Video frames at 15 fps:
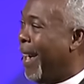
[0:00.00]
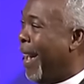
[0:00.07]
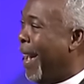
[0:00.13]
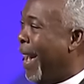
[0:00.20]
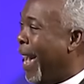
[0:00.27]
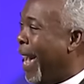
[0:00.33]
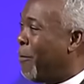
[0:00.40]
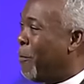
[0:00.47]

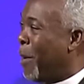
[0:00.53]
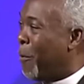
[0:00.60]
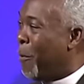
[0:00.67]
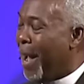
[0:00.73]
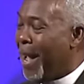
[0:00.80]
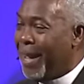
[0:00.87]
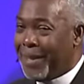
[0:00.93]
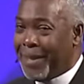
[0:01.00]
And we're
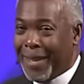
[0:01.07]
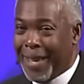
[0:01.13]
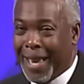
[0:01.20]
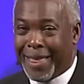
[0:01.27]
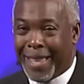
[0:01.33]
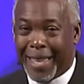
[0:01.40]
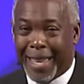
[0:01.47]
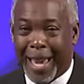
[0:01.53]
right at
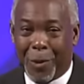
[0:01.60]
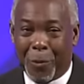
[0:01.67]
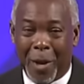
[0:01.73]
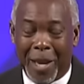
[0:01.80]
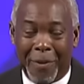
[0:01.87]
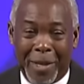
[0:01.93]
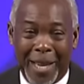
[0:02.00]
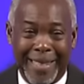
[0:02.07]
the gateway
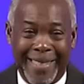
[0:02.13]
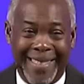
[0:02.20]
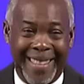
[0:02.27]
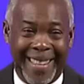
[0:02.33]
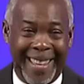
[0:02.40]
of destiny.